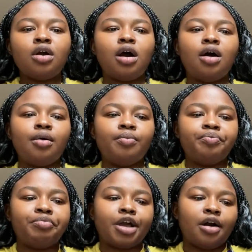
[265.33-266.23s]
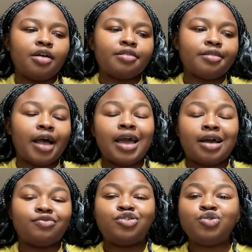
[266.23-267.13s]
um because I
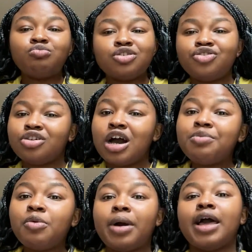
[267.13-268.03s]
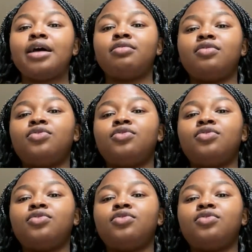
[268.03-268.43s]
have too much time on my hands.